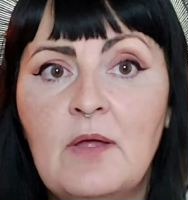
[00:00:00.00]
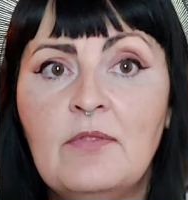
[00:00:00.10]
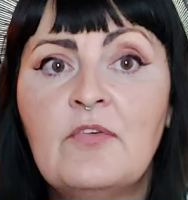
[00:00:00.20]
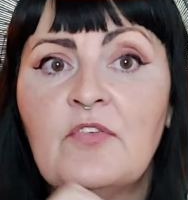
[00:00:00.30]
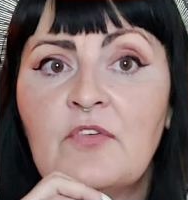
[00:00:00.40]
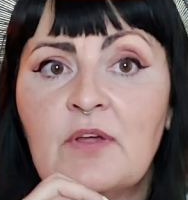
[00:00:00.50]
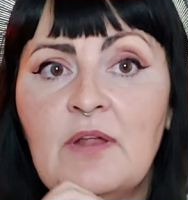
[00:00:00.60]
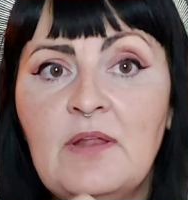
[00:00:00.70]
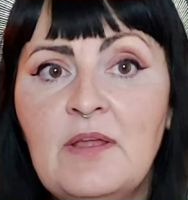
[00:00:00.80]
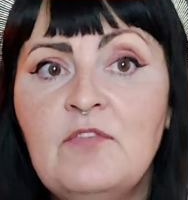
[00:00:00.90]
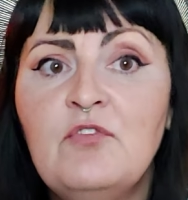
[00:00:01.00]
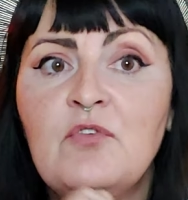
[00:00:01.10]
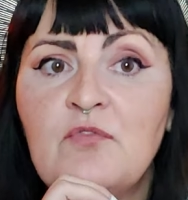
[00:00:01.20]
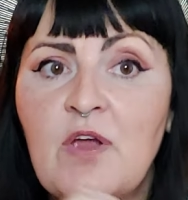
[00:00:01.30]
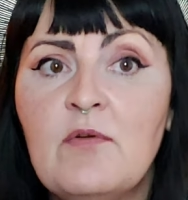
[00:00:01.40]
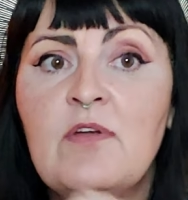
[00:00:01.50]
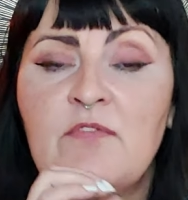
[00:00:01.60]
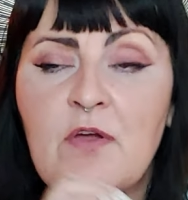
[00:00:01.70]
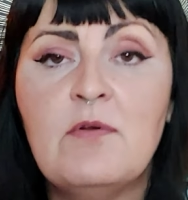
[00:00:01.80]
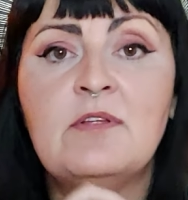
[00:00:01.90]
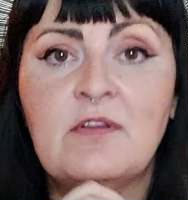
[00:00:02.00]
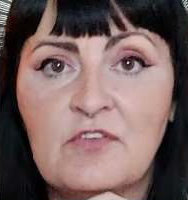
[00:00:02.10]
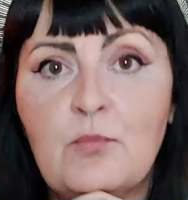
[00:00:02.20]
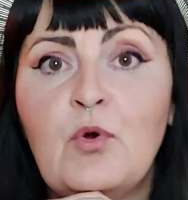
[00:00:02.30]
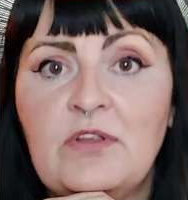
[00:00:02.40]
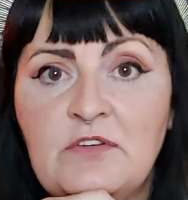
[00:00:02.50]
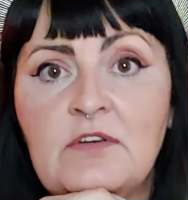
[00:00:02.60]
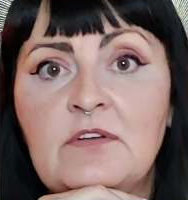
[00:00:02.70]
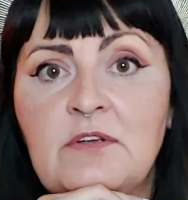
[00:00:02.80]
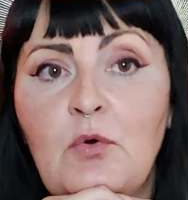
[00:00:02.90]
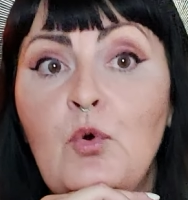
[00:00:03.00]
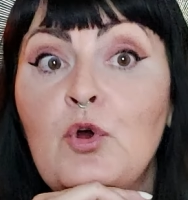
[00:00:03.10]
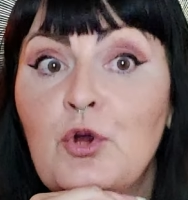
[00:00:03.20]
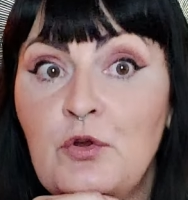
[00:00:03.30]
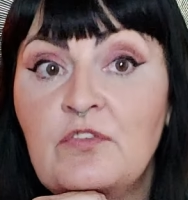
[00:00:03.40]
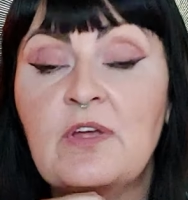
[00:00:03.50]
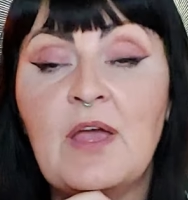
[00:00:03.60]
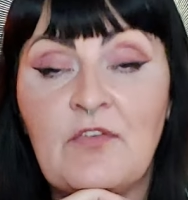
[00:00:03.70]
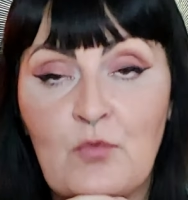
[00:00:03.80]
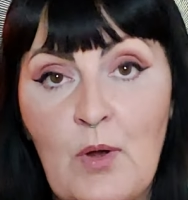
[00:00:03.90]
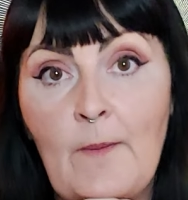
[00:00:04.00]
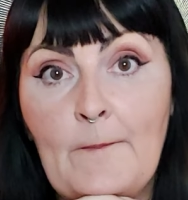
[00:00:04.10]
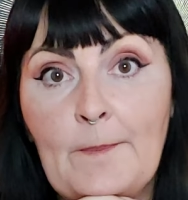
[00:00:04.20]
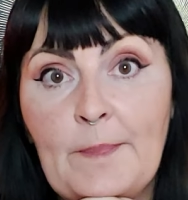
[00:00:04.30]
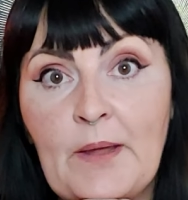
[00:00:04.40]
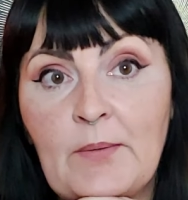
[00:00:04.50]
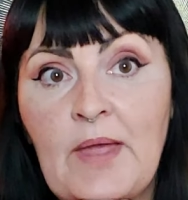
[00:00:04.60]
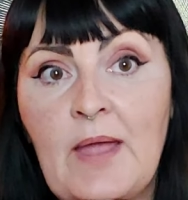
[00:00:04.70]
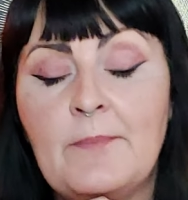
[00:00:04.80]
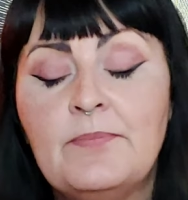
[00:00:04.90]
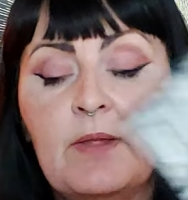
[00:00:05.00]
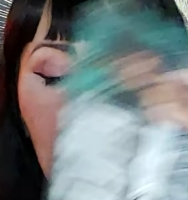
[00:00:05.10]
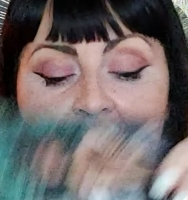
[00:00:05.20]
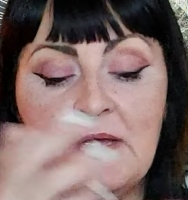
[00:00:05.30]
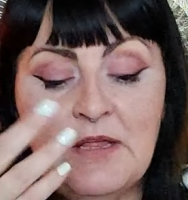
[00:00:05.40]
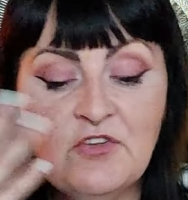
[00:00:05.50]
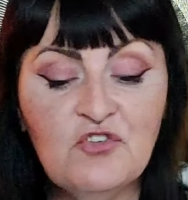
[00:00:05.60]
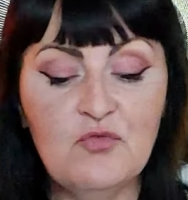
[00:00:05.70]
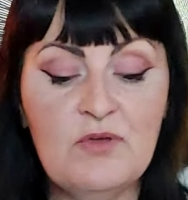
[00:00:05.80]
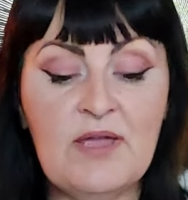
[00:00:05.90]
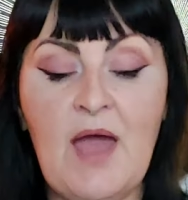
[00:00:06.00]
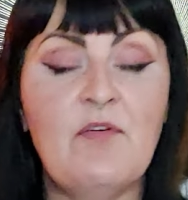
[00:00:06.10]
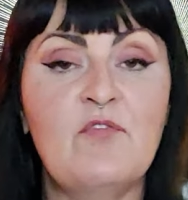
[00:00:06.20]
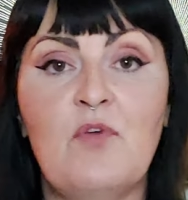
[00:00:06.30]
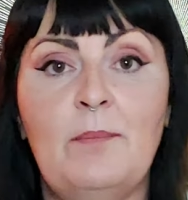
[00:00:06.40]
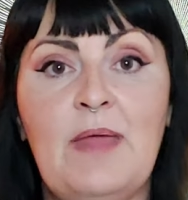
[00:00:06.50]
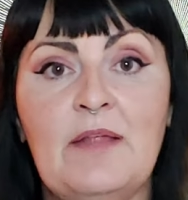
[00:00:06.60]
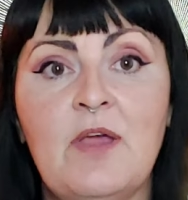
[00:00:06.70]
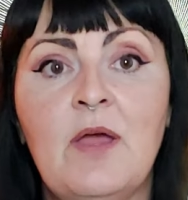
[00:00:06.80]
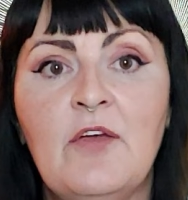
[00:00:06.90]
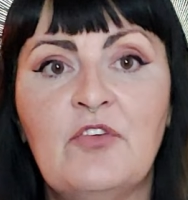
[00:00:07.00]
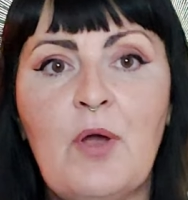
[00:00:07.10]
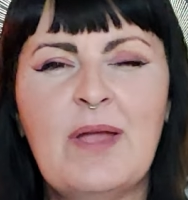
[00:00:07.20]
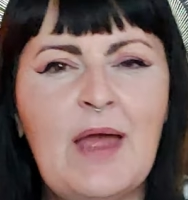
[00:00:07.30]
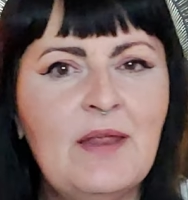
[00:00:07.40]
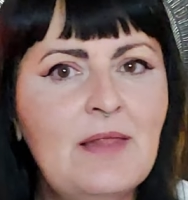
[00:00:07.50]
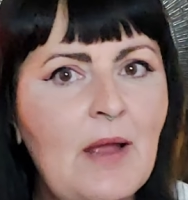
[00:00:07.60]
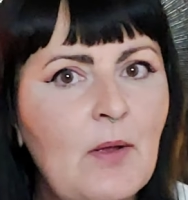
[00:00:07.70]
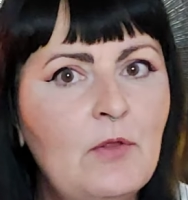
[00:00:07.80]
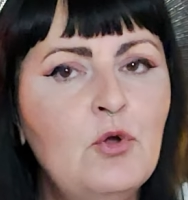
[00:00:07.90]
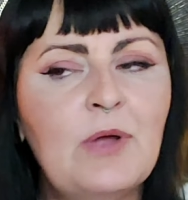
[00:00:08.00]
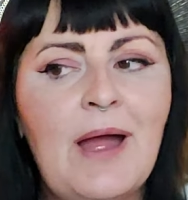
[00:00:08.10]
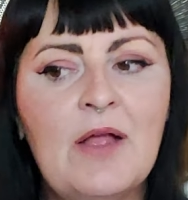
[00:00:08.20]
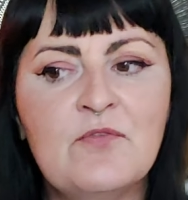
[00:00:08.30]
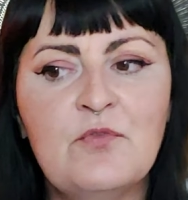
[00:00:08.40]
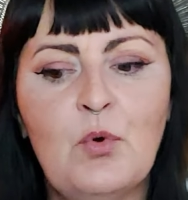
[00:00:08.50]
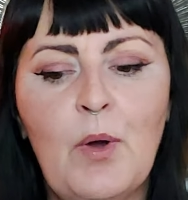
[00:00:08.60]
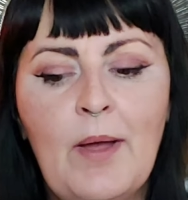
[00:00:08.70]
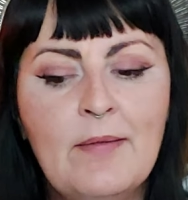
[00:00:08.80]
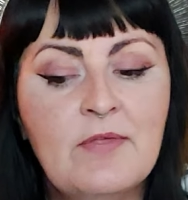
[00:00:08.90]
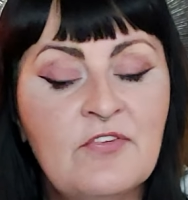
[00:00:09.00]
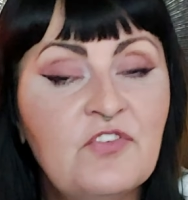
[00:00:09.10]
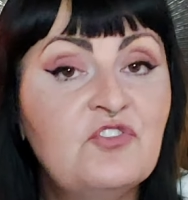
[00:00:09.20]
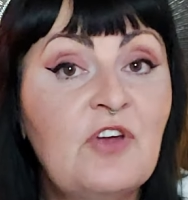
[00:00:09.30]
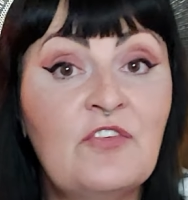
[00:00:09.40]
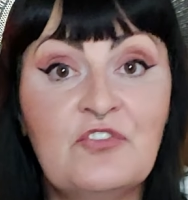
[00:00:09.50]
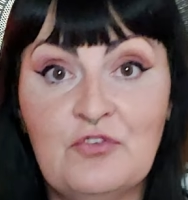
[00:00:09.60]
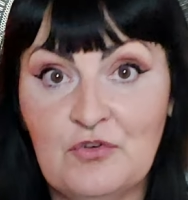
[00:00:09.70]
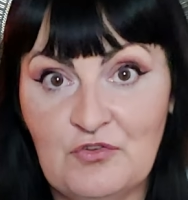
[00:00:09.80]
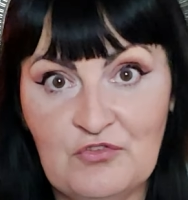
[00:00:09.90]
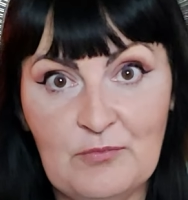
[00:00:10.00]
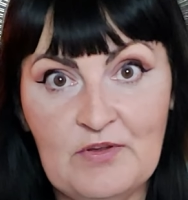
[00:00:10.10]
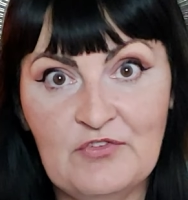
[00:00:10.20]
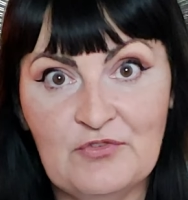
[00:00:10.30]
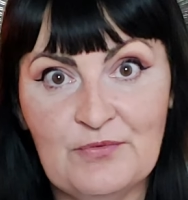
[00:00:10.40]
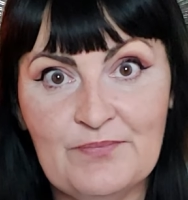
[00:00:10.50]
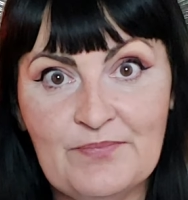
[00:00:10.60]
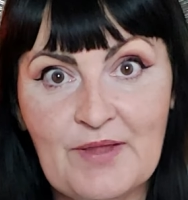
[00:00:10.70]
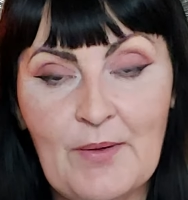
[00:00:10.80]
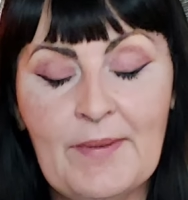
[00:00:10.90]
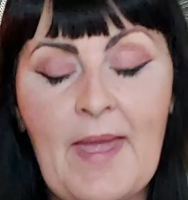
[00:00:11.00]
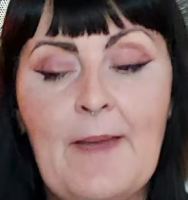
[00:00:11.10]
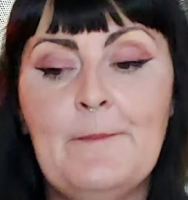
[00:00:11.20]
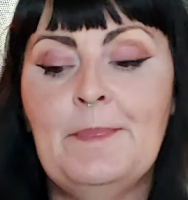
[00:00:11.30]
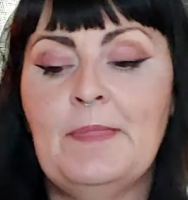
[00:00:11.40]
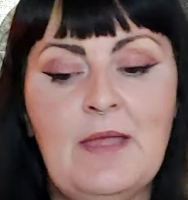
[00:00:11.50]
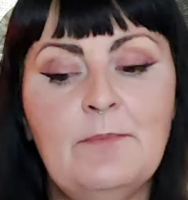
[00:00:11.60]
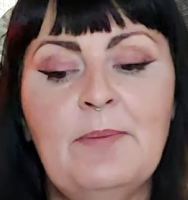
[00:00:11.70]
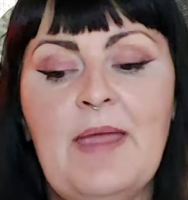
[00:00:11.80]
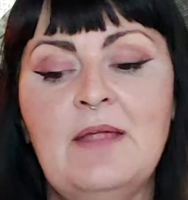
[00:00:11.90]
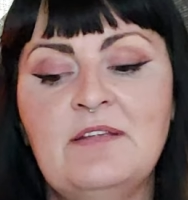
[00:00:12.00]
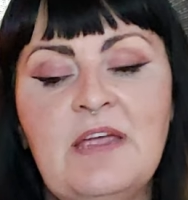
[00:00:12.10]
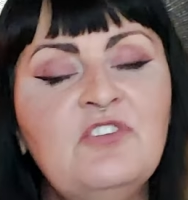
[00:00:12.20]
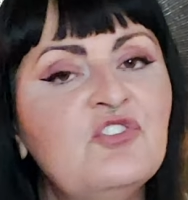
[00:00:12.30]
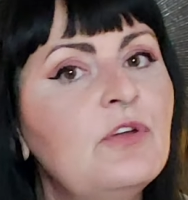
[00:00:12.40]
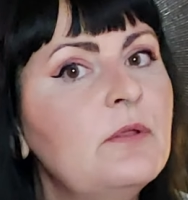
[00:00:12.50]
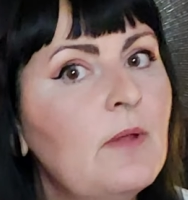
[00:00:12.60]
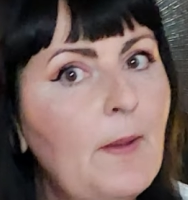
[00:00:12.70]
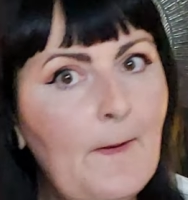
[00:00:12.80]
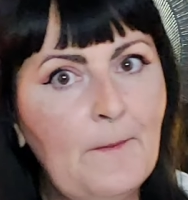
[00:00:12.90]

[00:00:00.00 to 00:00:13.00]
This is going to leave you very, very disappointed or hurt as well, okay? Needing to recover from that. So I kind of like look out for, this is just too good to be true, okay? Then pay attention,